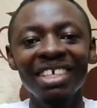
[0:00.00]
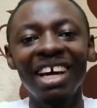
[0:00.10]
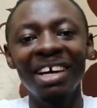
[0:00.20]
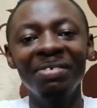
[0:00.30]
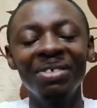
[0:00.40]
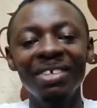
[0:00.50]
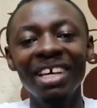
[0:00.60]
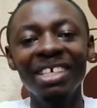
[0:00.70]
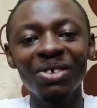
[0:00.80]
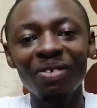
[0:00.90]
If
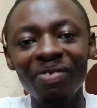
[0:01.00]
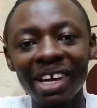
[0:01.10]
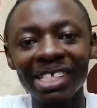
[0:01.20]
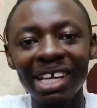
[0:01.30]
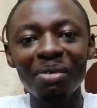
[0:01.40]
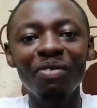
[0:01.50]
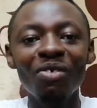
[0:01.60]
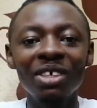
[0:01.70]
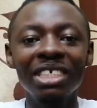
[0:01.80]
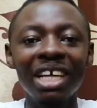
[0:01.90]
today is your first time of
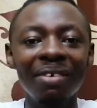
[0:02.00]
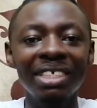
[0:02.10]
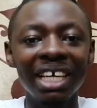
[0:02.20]
watching our